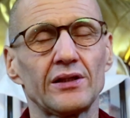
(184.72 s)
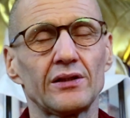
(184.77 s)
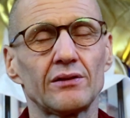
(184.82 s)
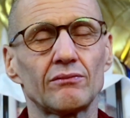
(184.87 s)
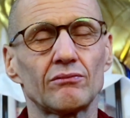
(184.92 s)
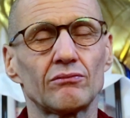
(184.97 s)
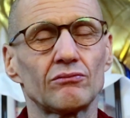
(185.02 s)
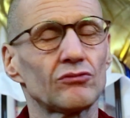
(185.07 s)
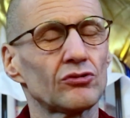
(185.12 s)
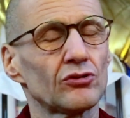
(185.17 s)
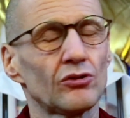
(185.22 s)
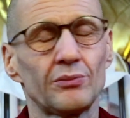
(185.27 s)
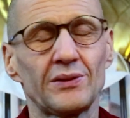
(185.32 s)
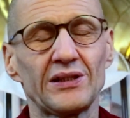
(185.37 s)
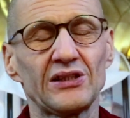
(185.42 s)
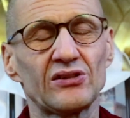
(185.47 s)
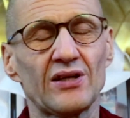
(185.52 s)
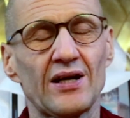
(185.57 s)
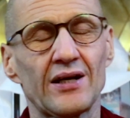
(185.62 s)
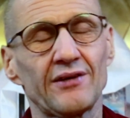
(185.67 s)
they so
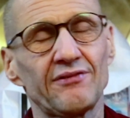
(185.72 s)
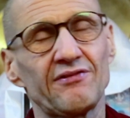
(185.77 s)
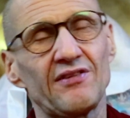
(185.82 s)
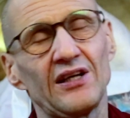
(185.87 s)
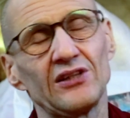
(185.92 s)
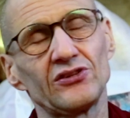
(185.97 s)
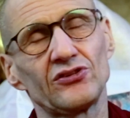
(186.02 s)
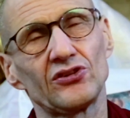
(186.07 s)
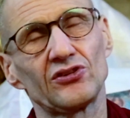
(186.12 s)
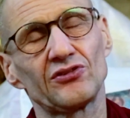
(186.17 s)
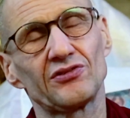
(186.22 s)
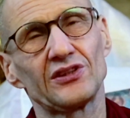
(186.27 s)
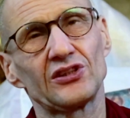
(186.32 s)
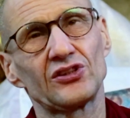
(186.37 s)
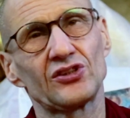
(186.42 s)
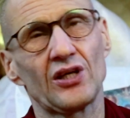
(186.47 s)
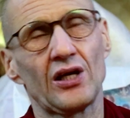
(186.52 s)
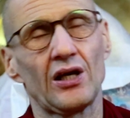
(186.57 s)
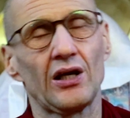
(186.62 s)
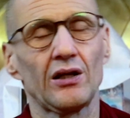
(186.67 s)
many sacrifices for the
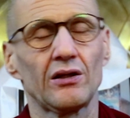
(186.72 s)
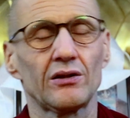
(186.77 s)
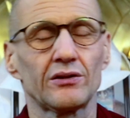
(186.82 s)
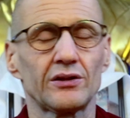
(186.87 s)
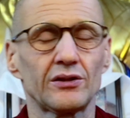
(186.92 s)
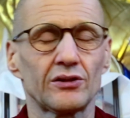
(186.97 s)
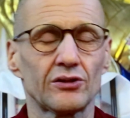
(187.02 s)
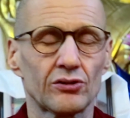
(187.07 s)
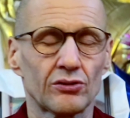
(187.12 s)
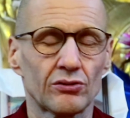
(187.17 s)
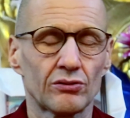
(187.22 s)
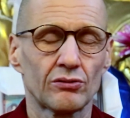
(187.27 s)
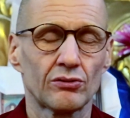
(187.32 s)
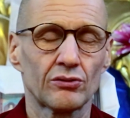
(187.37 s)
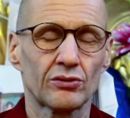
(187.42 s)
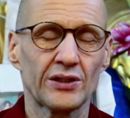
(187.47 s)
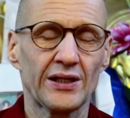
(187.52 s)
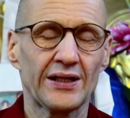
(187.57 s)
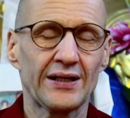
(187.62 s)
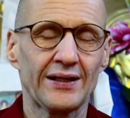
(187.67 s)
child and
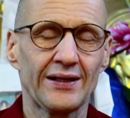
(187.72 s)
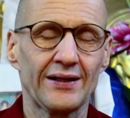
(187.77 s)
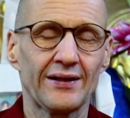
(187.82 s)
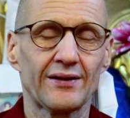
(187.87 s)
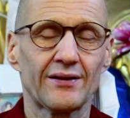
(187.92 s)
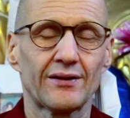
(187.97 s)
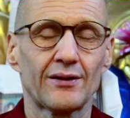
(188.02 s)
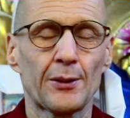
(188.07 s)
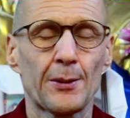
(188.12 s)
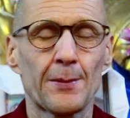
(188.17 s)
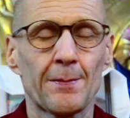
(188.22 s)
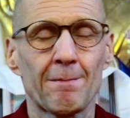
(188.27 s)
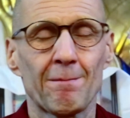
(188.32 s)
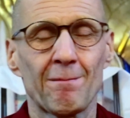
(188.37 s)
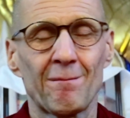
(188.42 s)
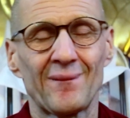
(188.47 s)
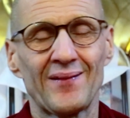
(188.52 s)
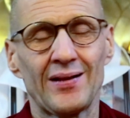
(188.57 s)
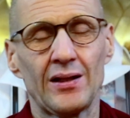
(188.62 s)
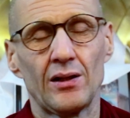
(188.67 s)
take care.
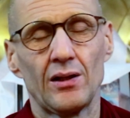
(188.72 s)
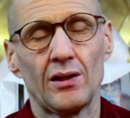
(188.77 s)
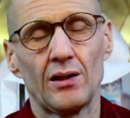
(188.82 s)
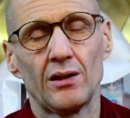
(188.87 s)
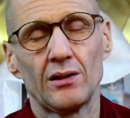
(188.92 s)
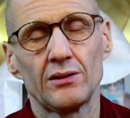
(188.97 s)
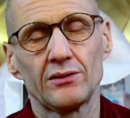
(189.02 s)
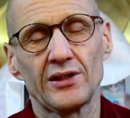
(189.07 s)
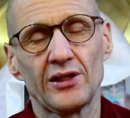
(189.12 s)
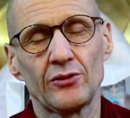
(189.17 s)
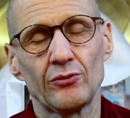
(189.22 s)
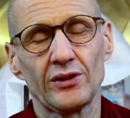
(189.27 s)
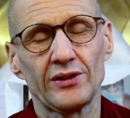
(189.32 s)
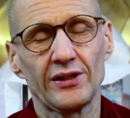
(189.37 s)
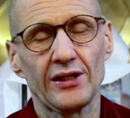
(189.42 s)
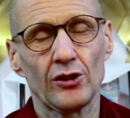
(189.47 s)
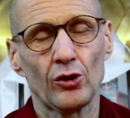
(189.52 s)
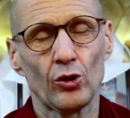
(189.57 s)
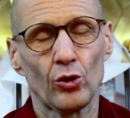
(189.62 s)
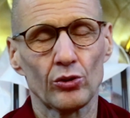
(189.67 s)
Then when
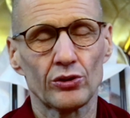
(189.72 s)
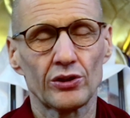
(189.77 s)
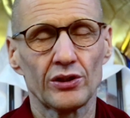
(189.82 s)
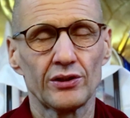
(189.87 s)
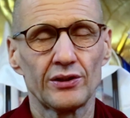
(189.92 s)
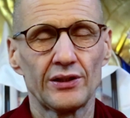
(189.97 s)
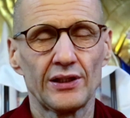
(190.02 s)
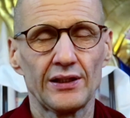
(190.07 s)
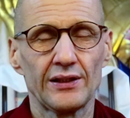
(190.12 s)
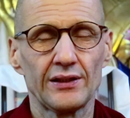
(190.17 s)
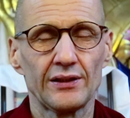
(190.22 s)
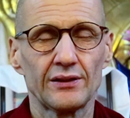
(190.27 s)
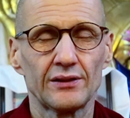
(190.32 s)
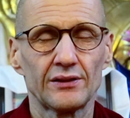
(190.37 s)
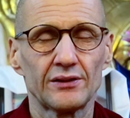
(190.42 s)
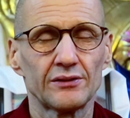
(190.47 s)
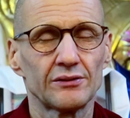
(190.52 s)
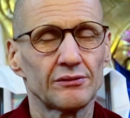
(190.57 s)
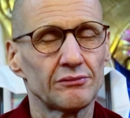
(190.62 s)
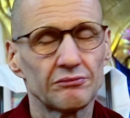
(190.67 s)
they're older, they
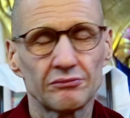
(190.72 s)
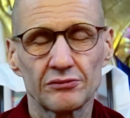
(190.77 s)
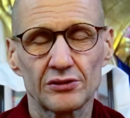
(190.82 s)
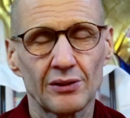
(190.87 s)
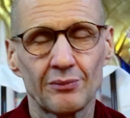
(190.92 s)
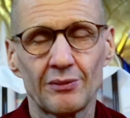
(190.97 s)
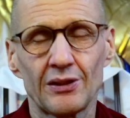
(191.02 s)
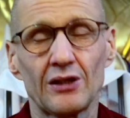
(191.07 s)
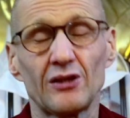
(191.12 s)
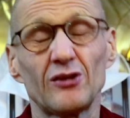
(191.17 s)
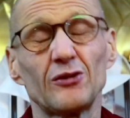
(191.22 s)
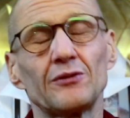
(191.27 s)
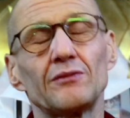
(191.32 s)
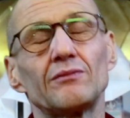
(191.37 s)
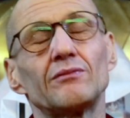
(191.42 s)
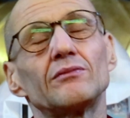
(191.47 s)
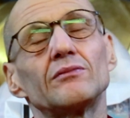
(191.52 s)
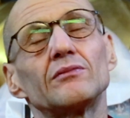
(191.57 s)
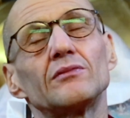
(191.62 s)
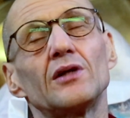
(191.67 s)
somehow
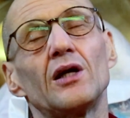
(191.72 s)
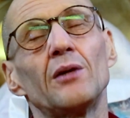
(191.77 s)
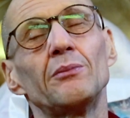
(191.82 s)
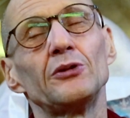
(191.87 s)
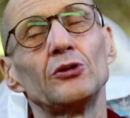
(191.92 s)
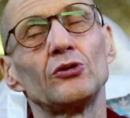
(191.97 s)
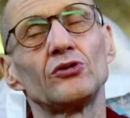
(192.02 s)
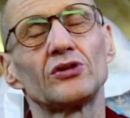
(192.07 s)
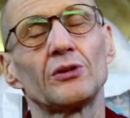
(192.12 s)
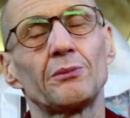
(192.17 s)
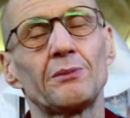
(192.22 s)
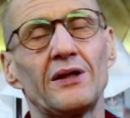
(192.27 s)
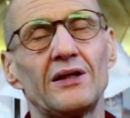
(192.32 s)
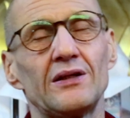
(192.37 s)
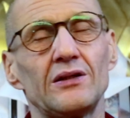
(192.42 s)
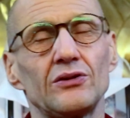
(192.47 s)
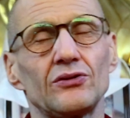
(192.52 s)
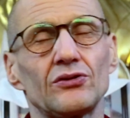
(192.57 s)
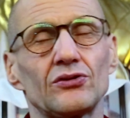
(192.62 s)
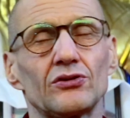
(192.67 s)
abuse the
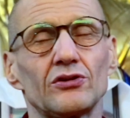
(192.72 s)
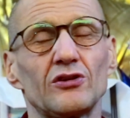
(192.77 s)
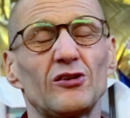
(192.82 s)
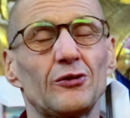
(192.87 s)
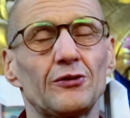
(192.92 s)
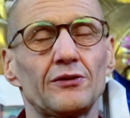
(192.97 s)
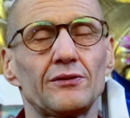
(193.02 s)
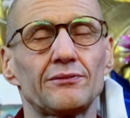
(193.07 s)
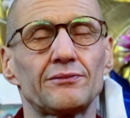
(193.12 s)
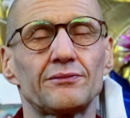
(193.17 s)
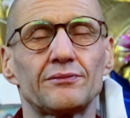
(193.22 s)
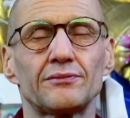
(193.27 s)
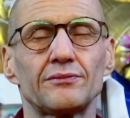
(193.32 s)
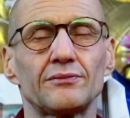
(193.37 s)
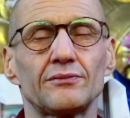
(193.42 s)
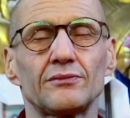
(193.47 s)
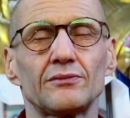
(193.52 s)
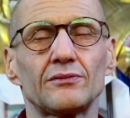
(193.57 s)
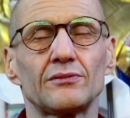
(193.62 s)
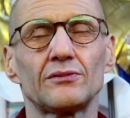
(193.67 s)
parents or
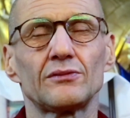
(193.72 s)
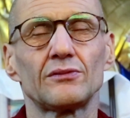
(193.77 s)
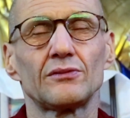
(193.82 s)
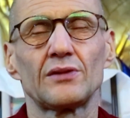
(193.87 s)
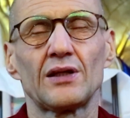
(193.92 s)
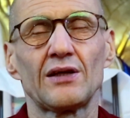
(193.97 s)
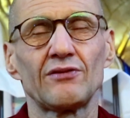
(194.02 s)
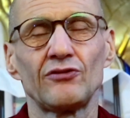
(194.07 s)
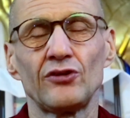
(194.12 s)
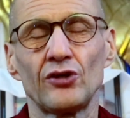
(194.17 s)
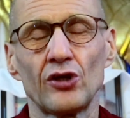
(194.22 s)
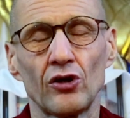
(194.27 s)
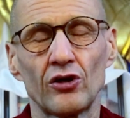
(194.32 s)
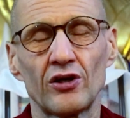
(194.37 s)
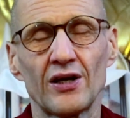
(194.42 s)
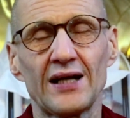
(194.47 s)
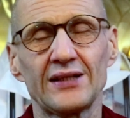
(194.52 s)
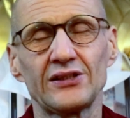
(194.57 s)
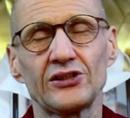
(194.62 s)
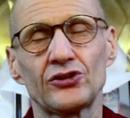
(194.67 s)
have no
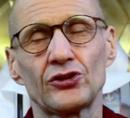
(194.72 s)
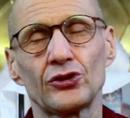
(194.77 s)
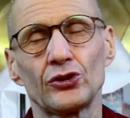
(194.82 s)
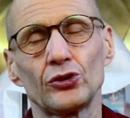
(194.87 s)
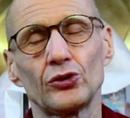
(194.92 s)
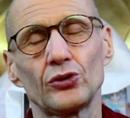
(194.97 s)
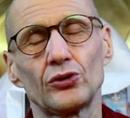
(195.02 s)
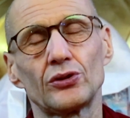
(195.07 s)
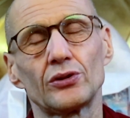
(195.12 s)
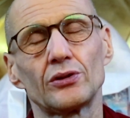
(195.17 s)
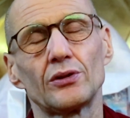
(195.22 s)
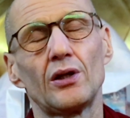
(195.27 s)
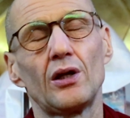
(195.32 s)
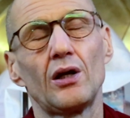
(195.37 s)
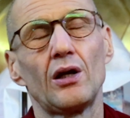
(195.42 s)
gratitude,